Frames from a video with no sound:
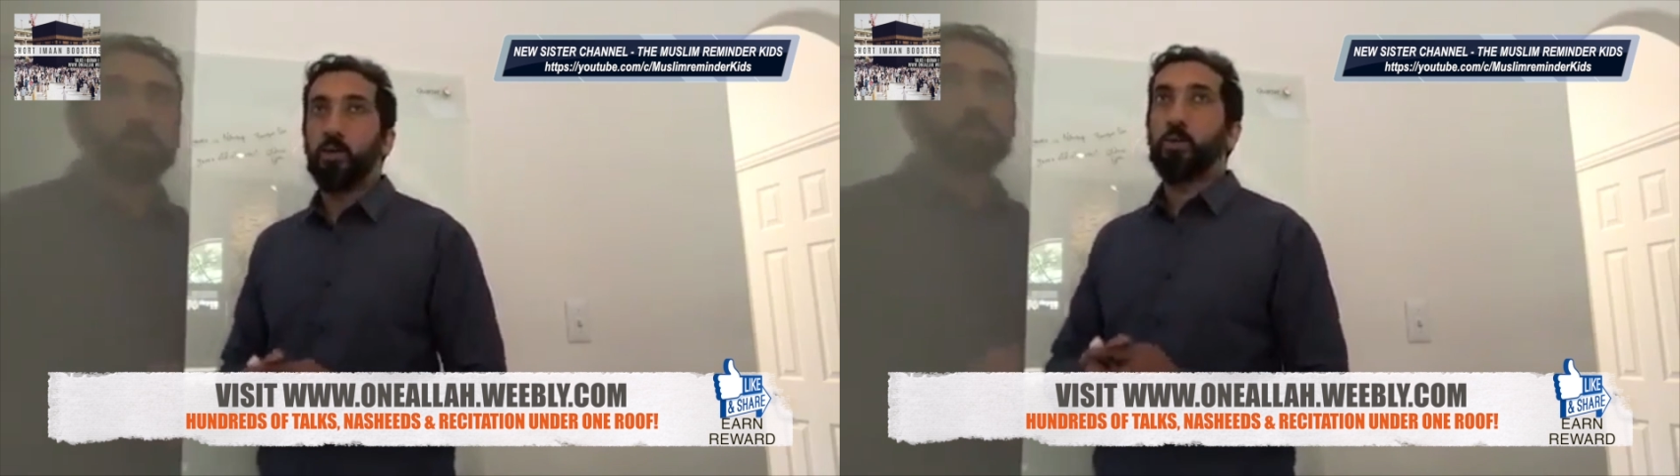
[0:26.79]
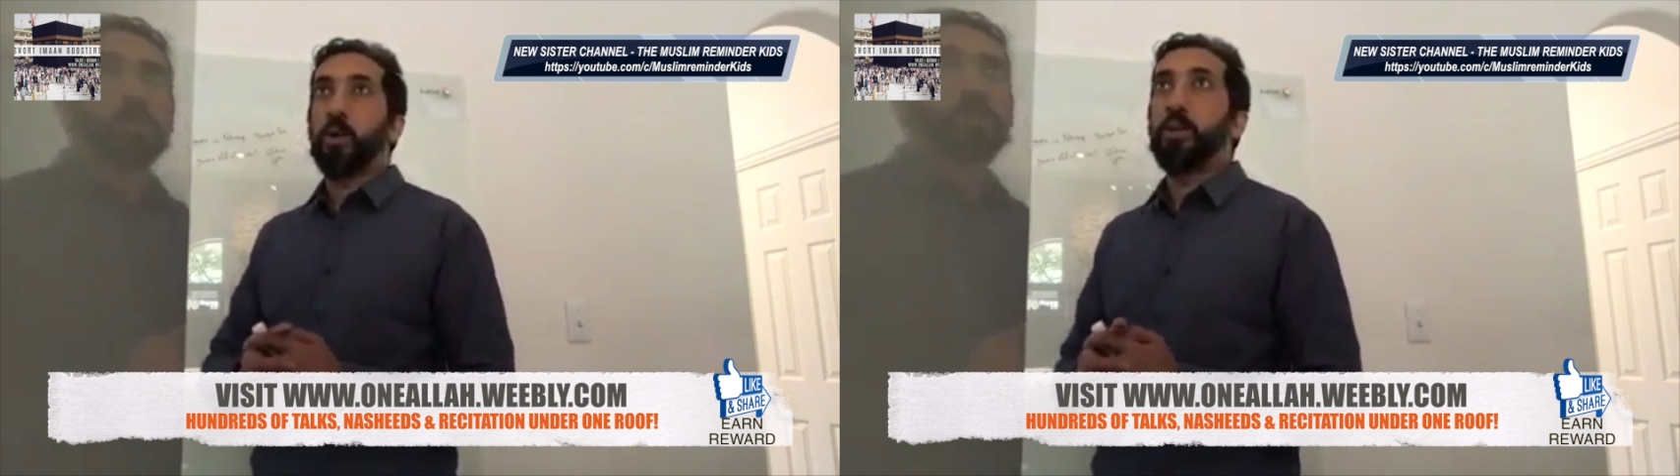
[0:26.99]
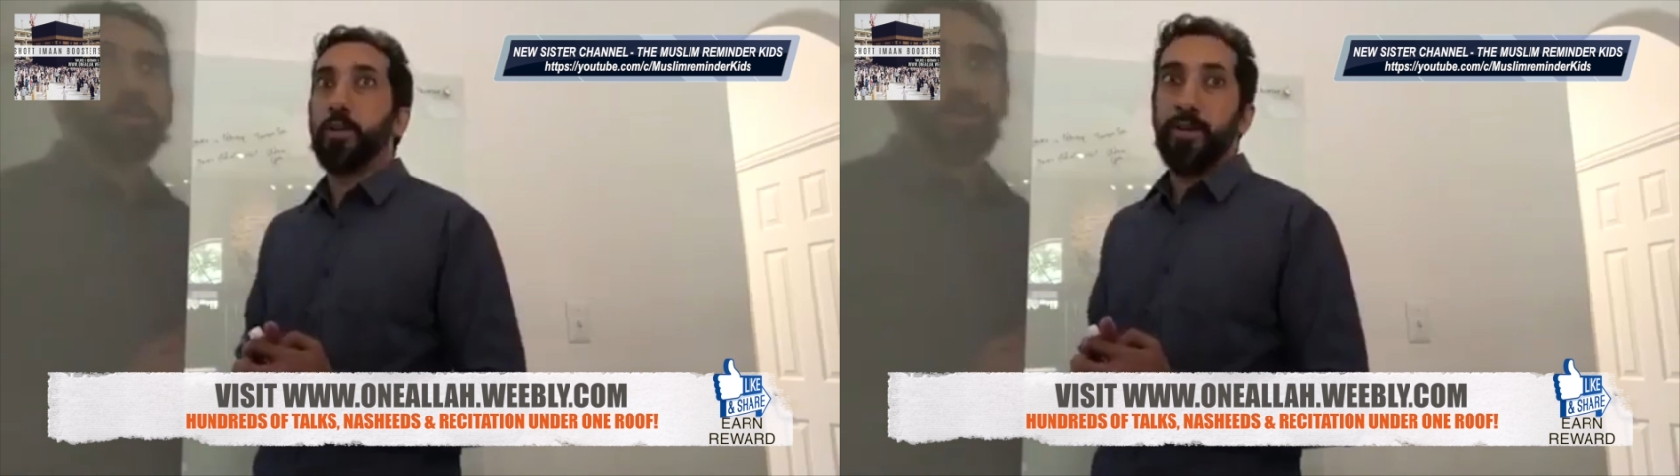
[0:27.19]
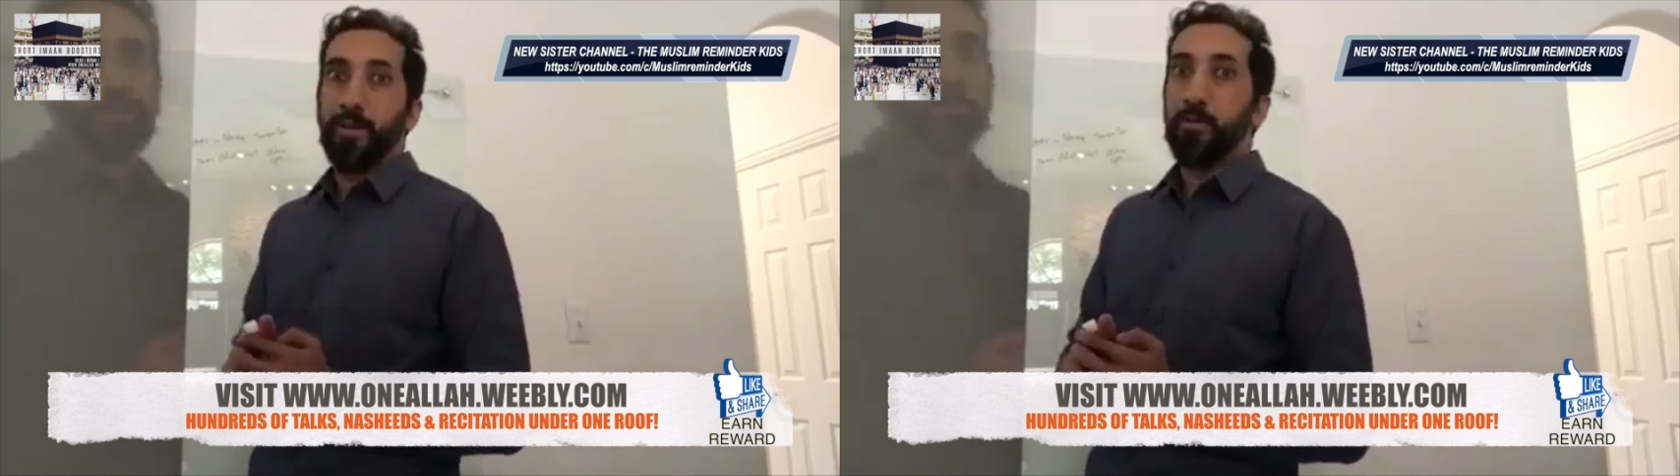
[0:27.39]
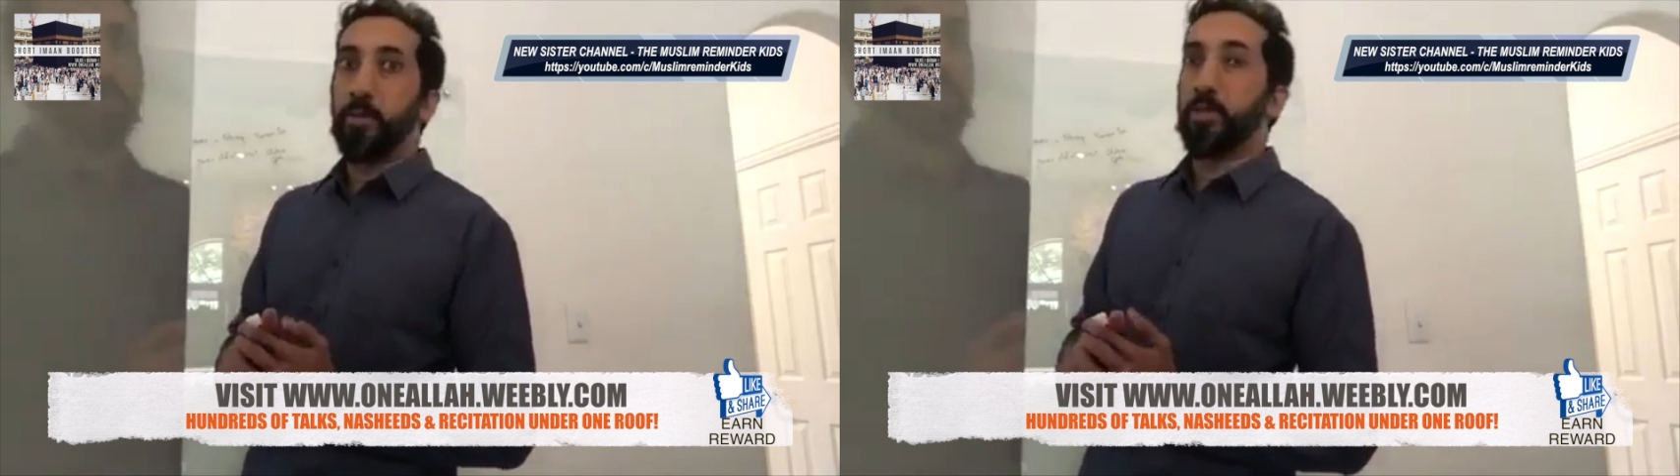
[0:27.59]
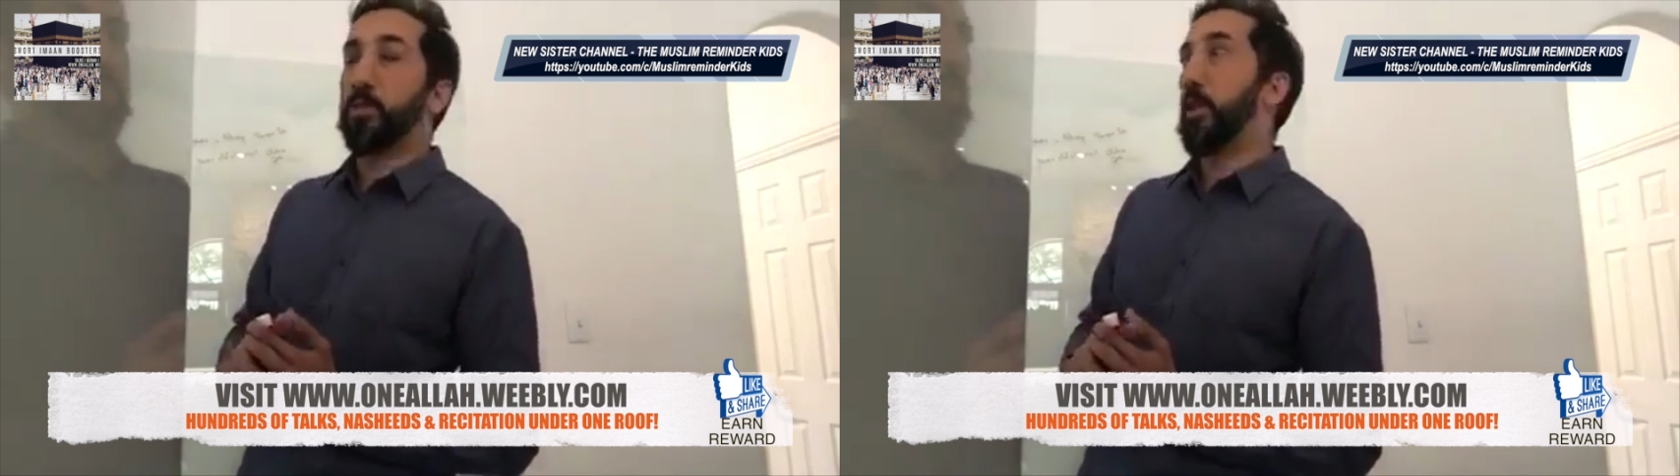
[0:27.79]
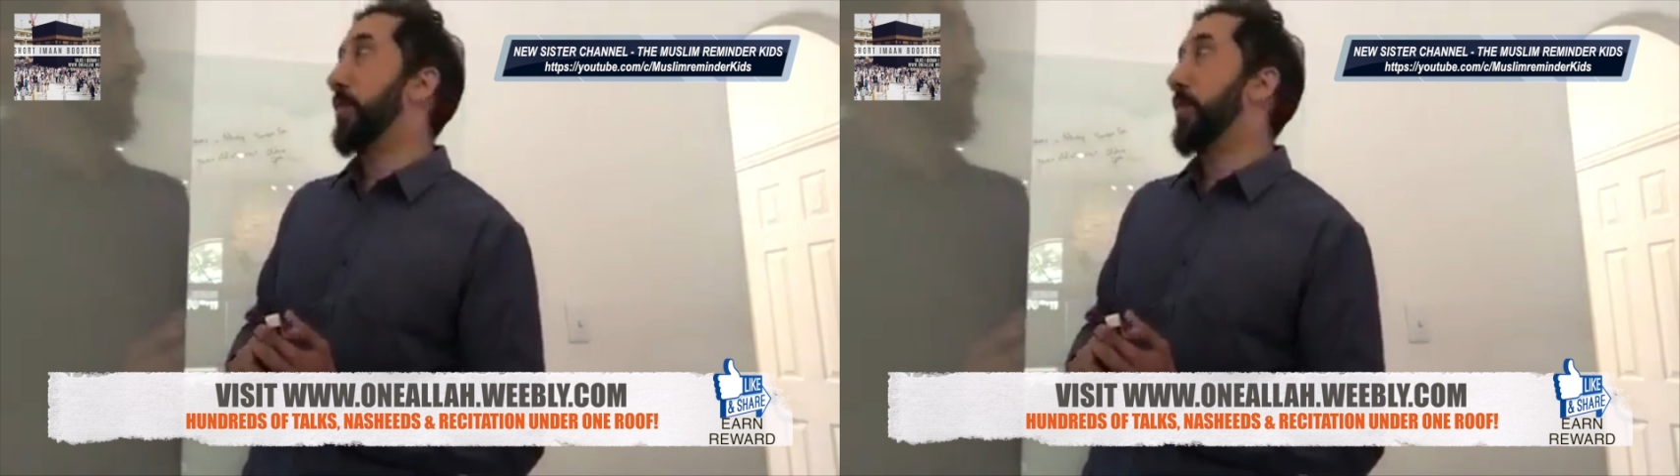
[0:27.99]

Quranic Arabic. Okay,